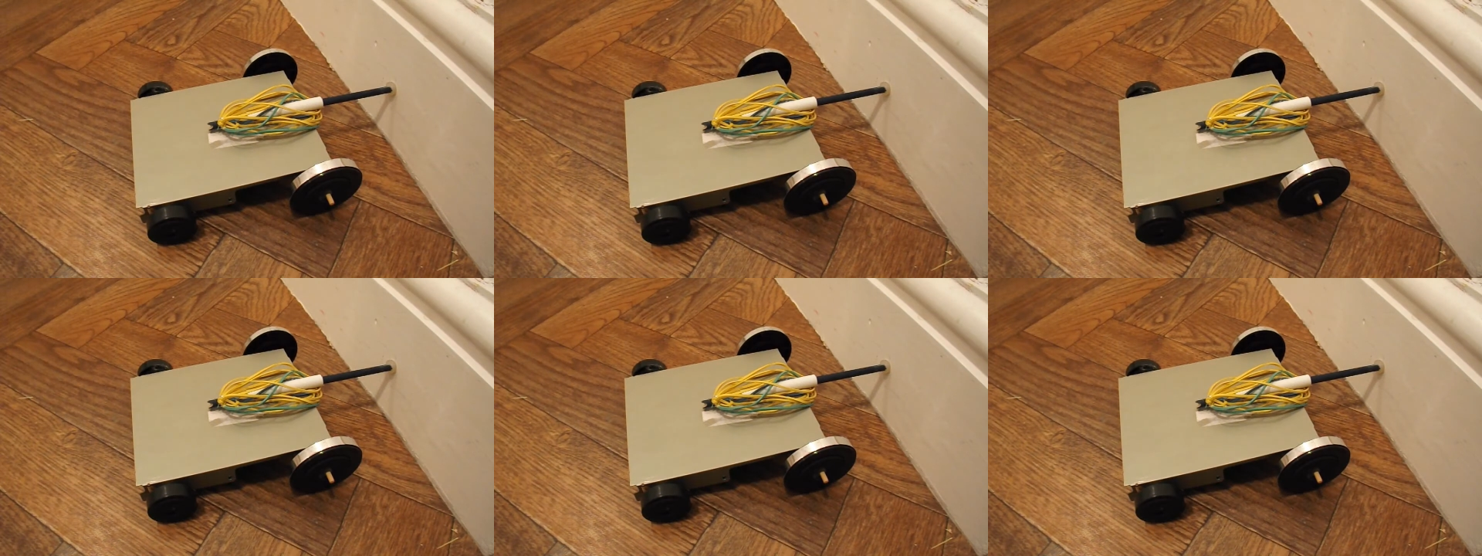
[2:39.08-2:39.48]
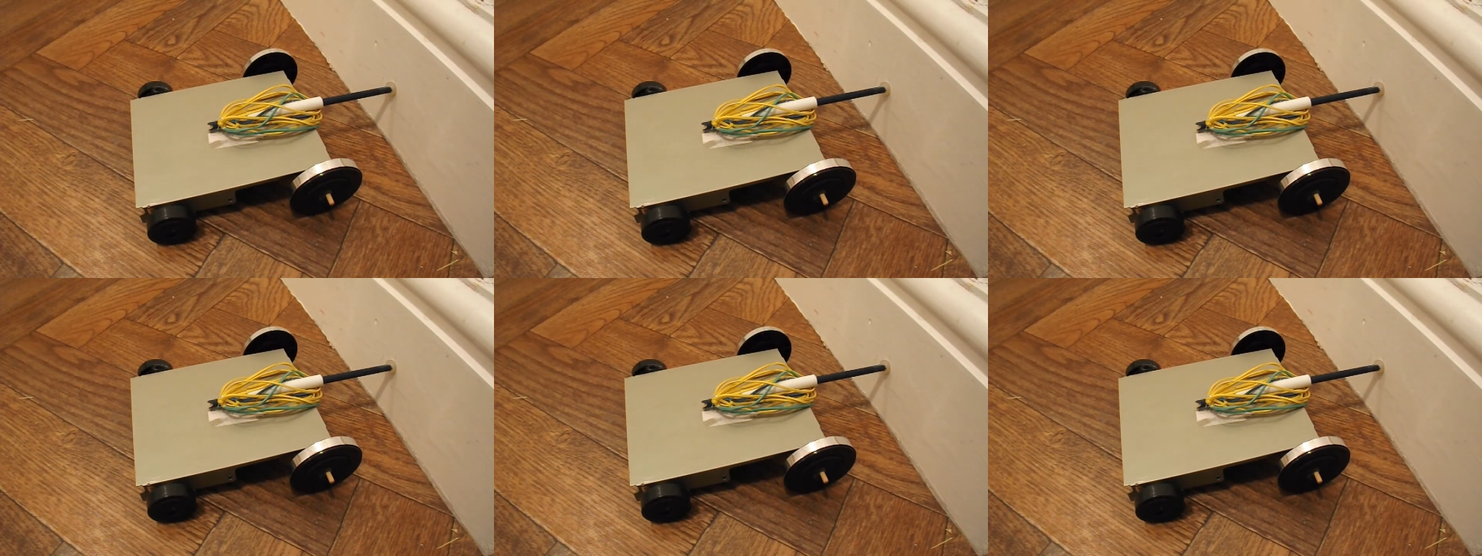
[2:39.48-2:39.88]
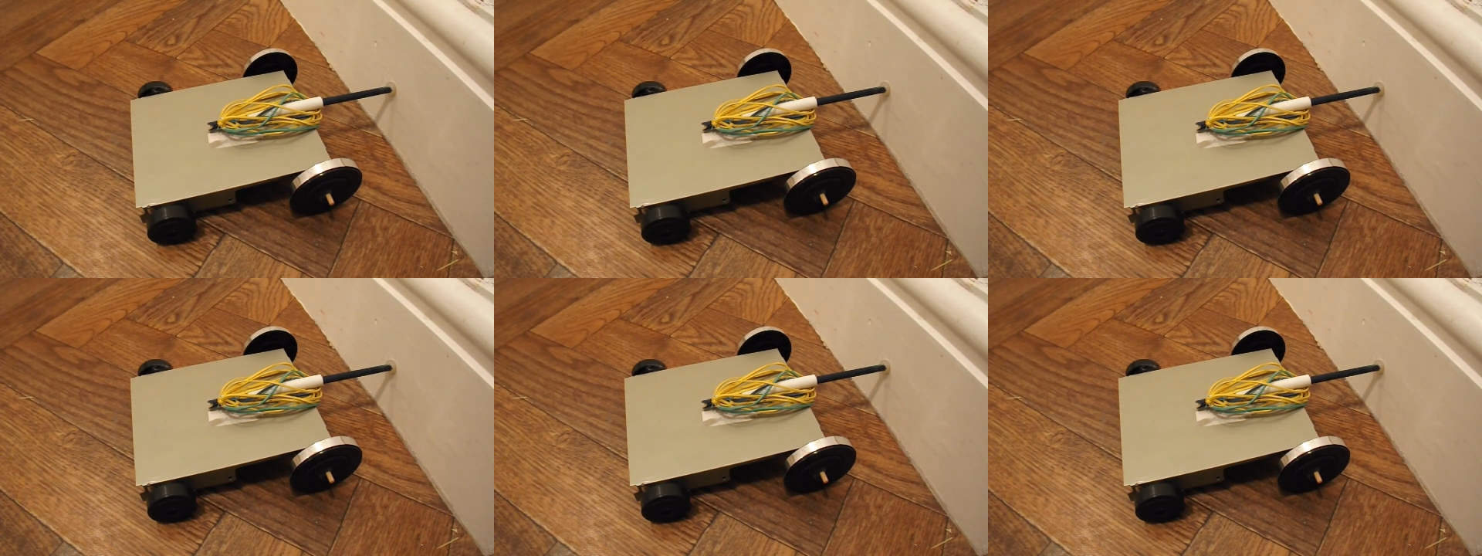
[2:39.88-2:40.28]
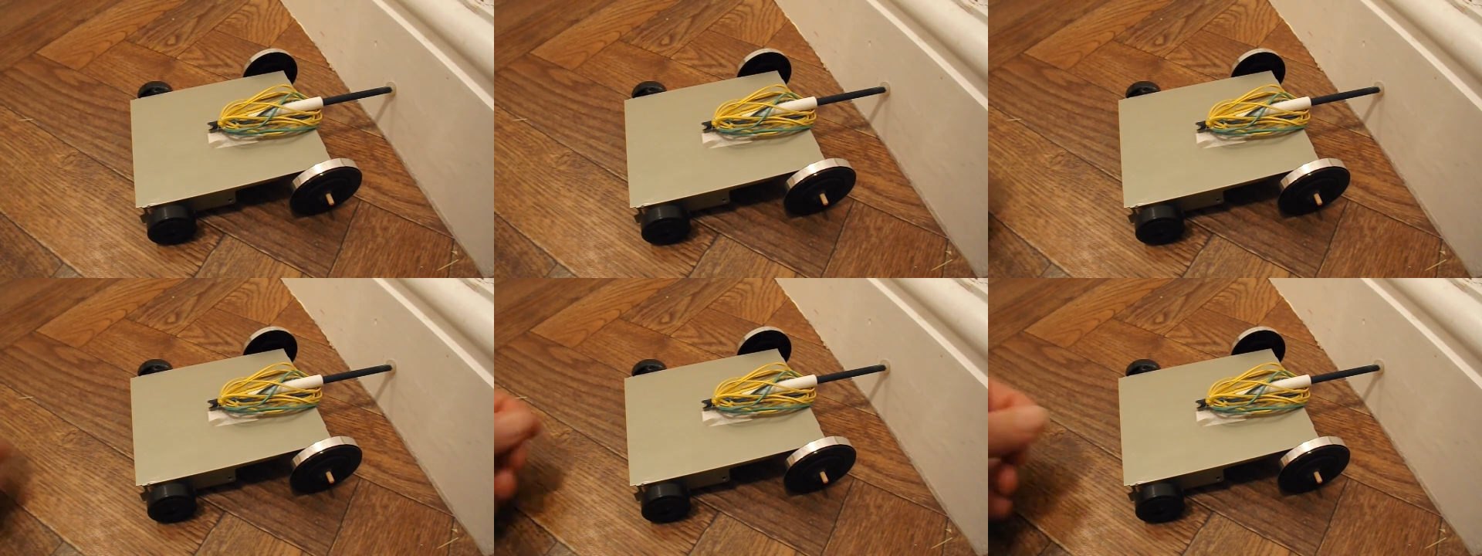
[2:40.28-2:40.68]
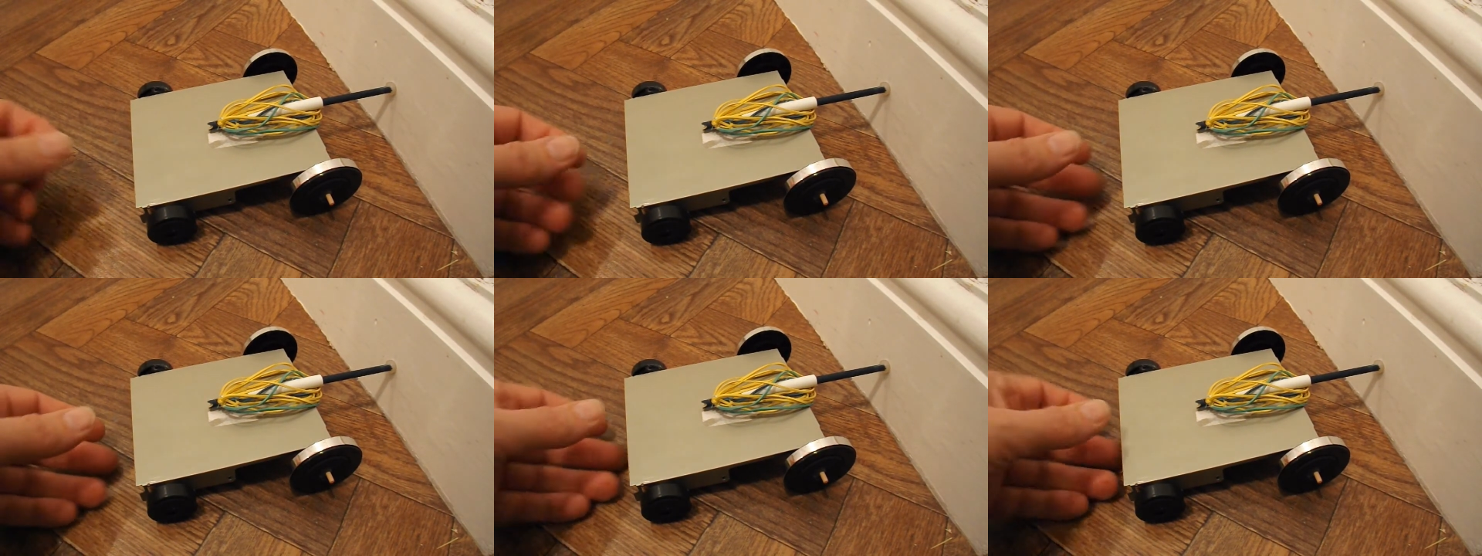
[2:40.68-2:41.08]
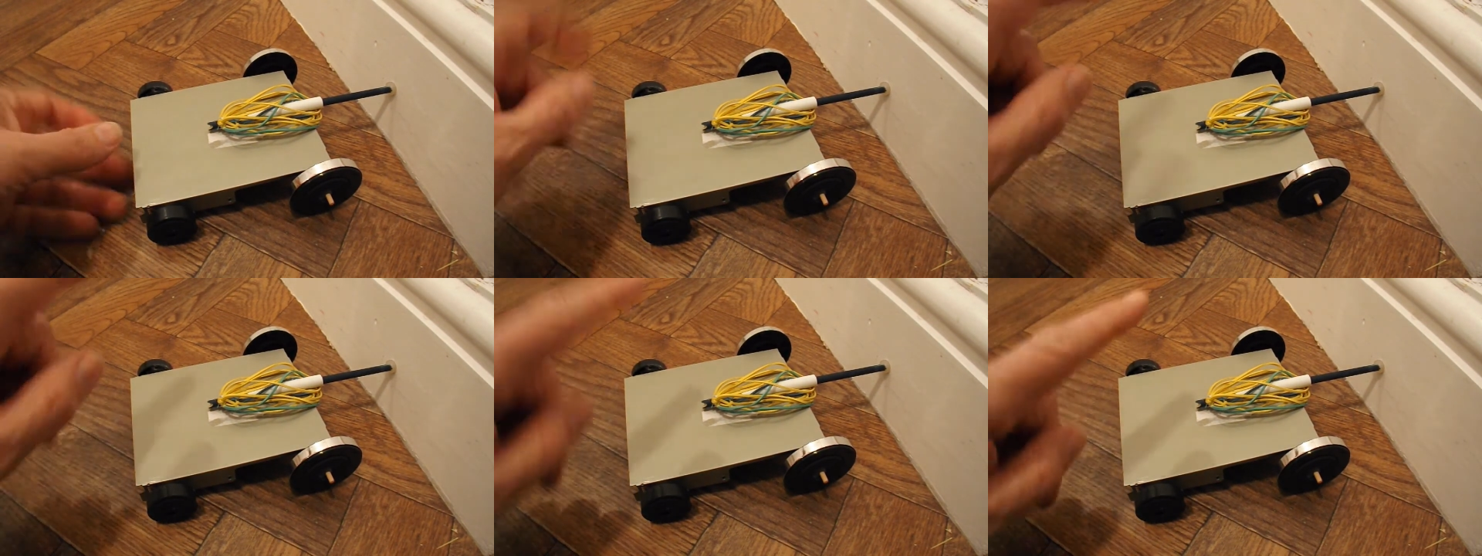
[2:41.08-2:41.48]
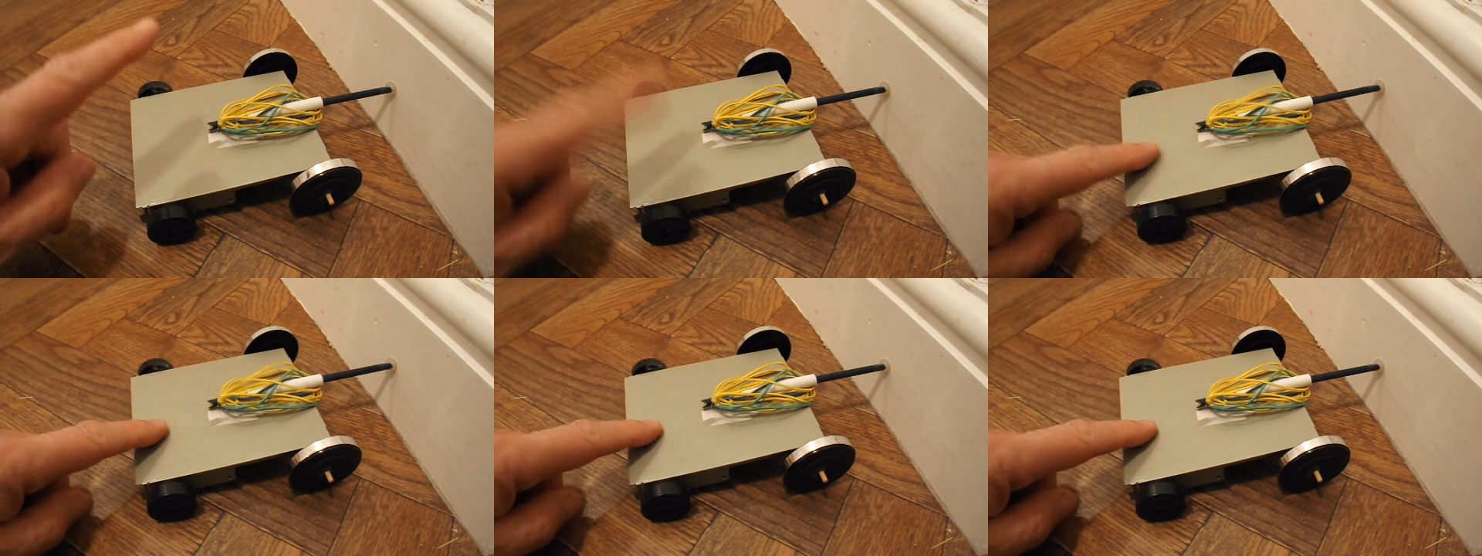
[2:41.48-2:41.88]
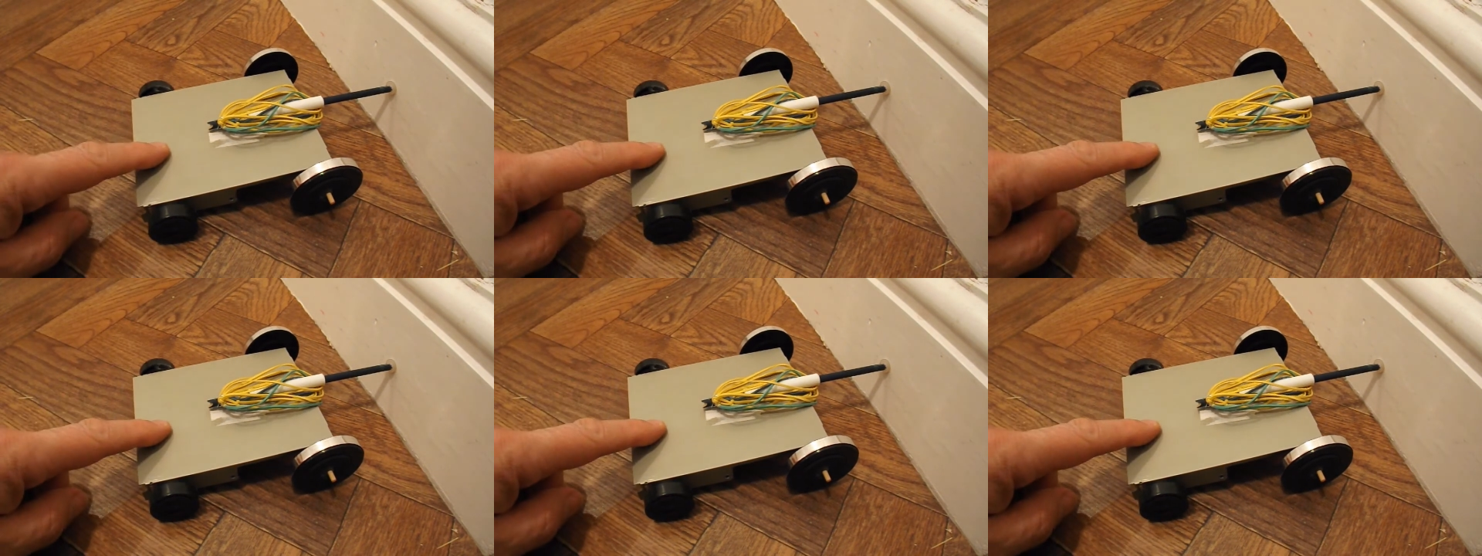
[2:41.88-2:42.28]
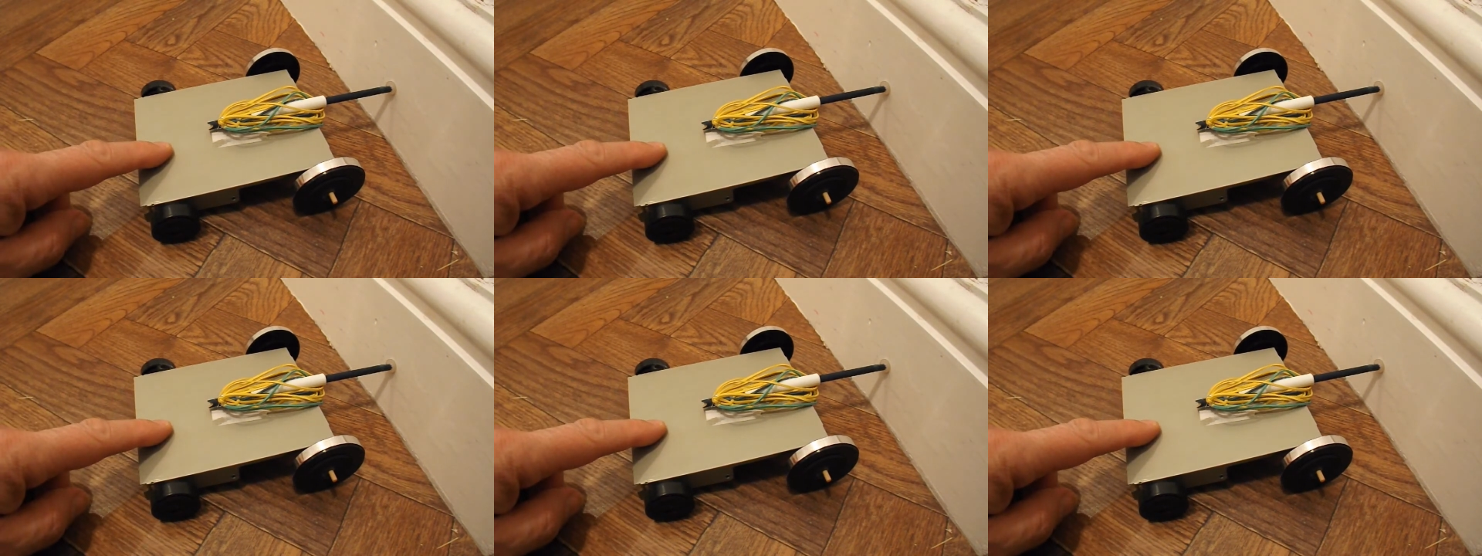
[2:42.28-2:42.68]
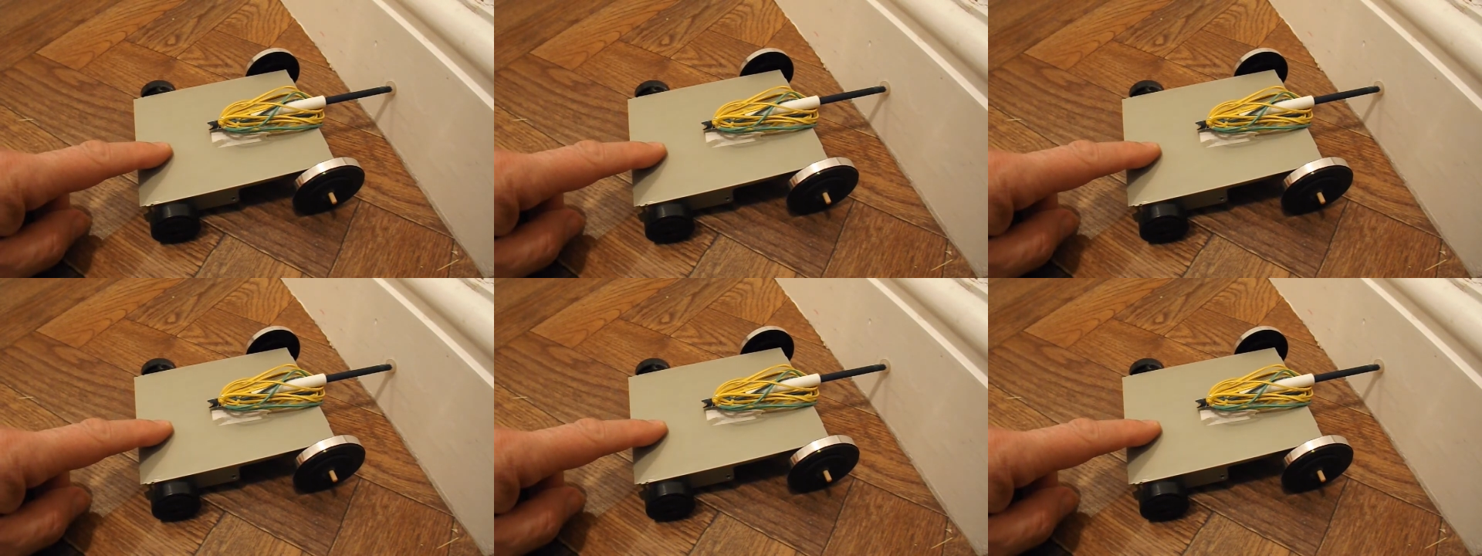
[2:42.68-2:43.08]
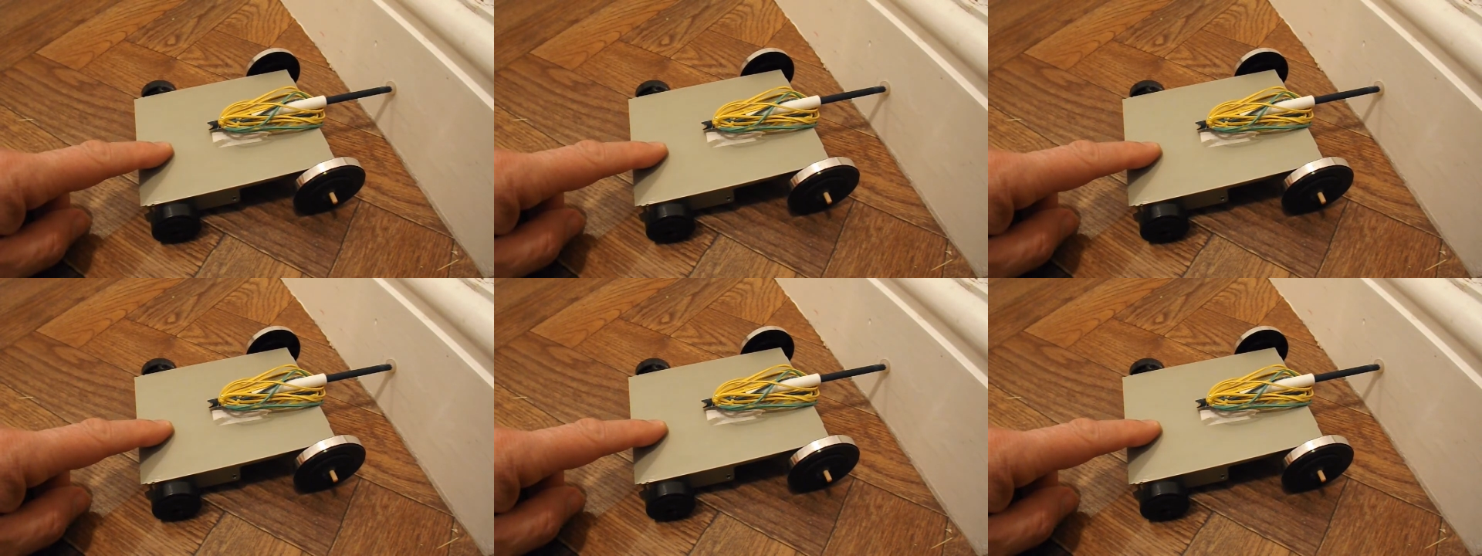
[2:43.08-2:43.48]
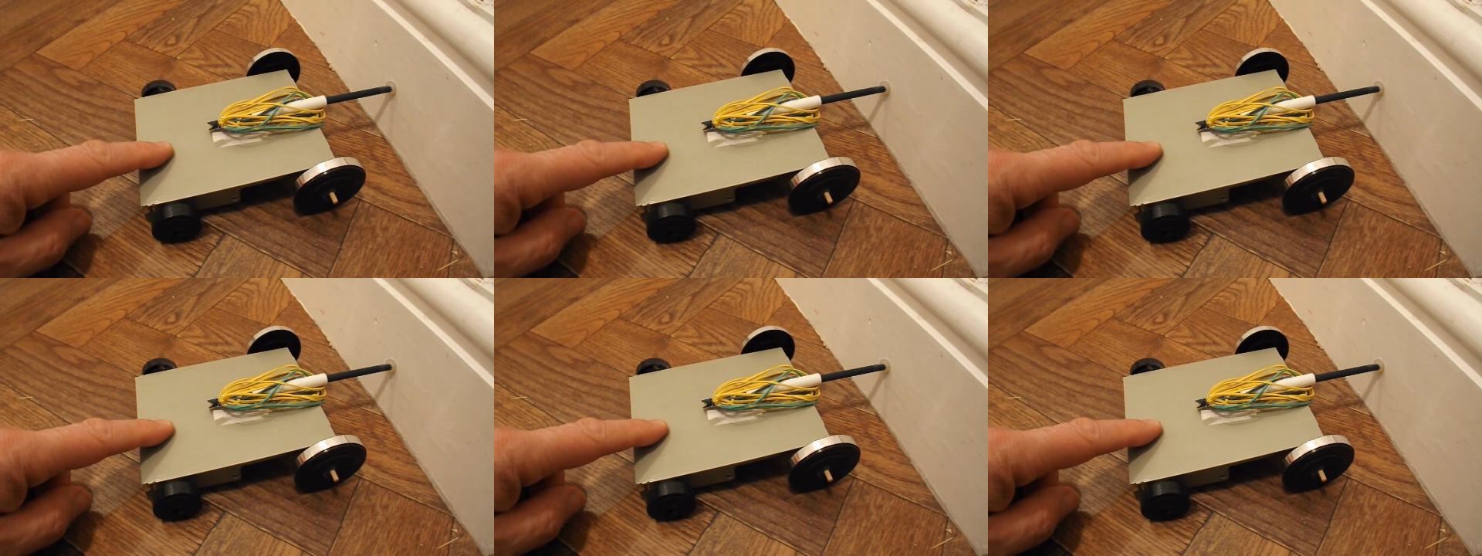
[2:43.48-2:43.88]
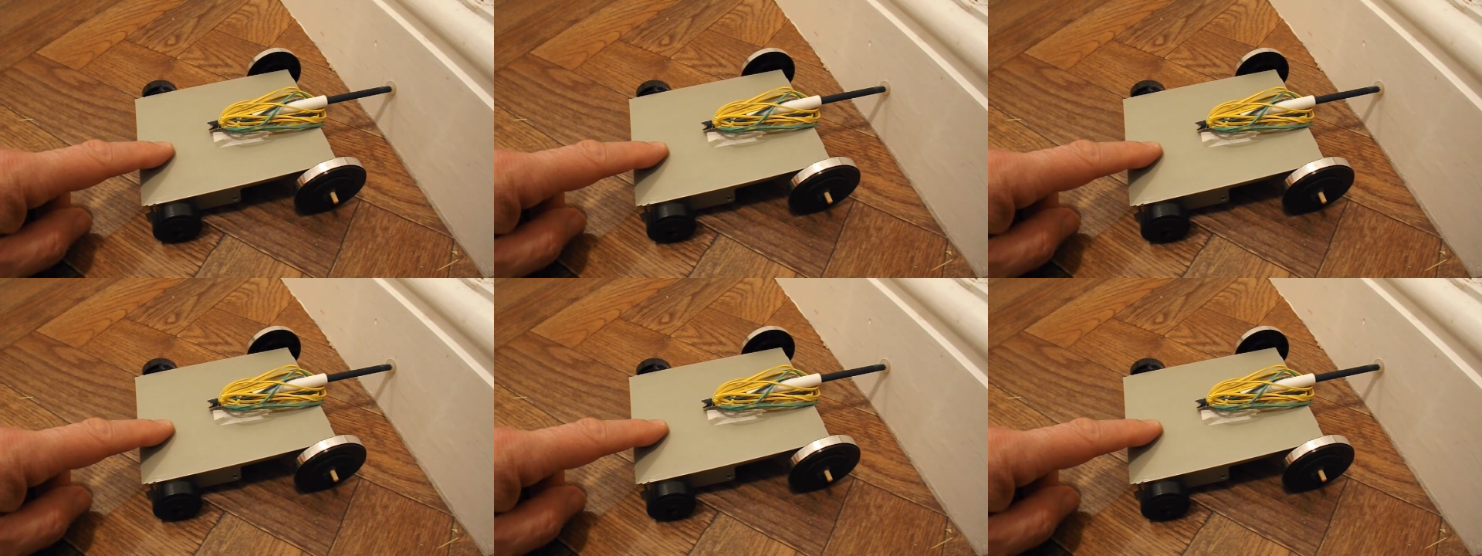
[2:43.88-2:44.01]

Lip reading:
Nobody's mouth can be seen.